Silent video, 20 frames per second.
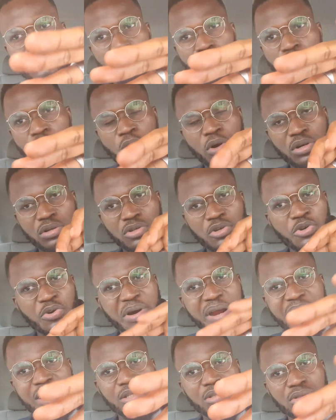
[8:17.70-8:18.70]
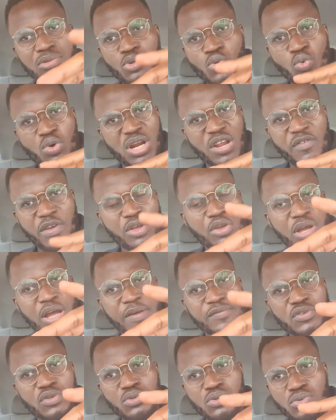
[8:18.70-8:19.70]
go on, grind, do whatever you have
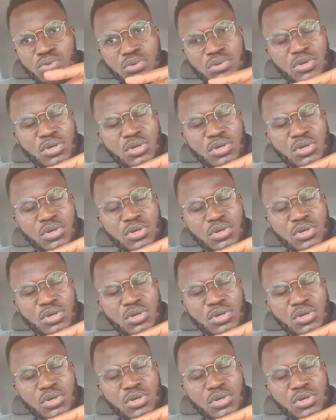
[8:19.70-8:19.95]
to do.